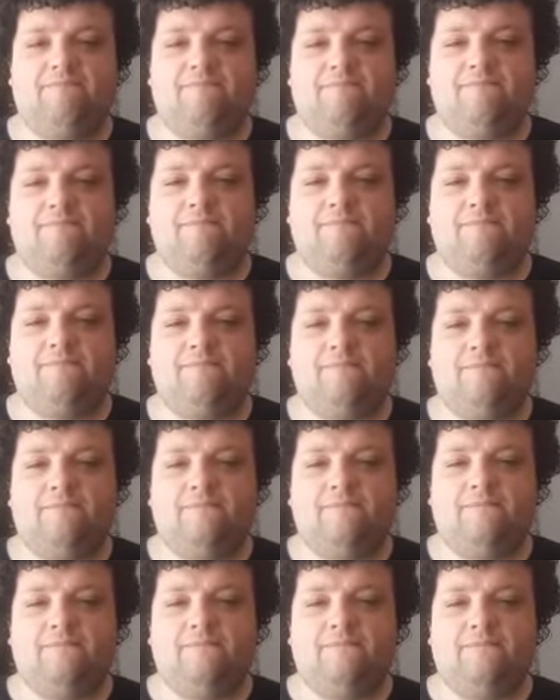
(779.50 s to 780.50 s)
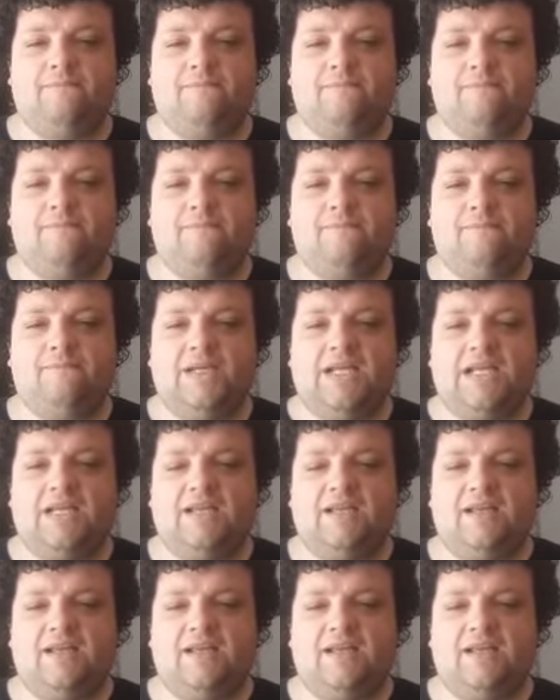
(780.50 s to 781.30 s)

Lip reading: No one is speaking in this clip.